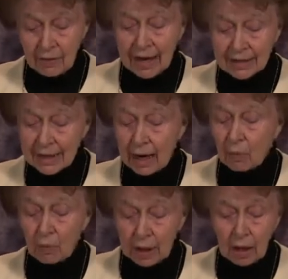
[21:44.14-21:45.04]
That's
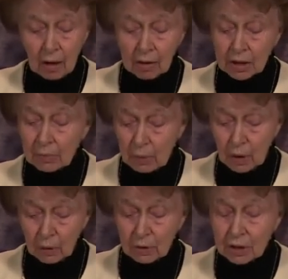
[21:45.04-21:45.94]
how we are
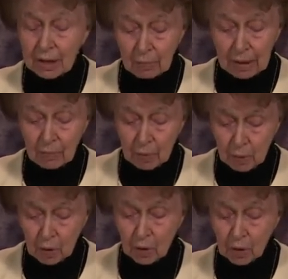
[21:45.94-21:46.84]
supposed to be
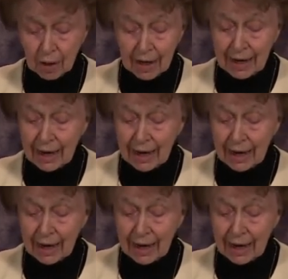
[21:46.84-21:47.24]
pure